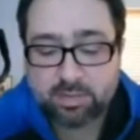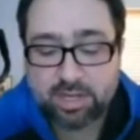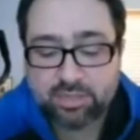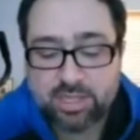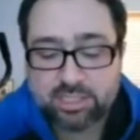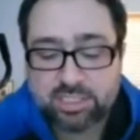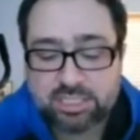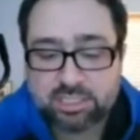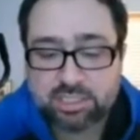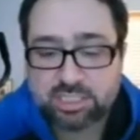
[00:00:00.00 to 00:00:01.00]
But I think
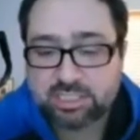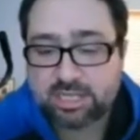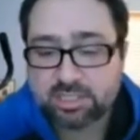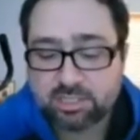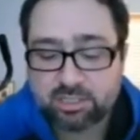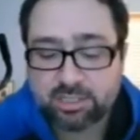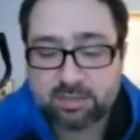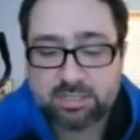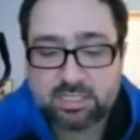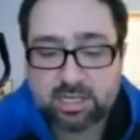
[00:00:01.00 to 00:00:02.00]
just that turn
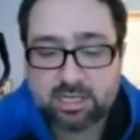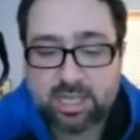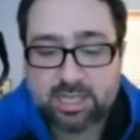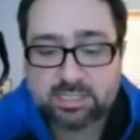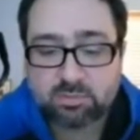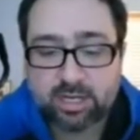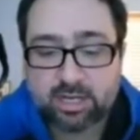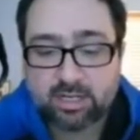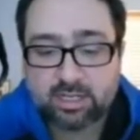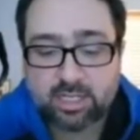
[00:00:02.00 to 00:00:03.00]
that we saw, guys,
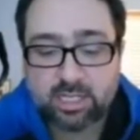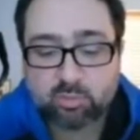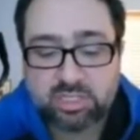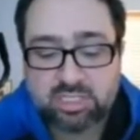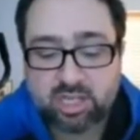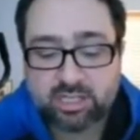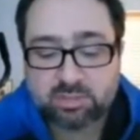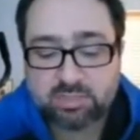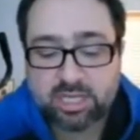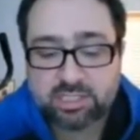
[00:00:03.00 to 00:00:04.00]
where we saw
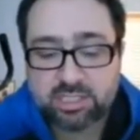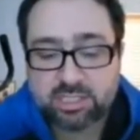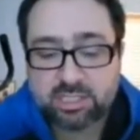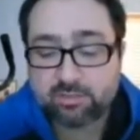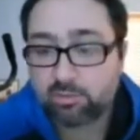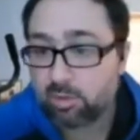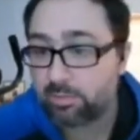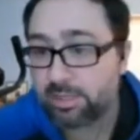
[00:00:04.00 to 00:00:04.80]
him touching near 4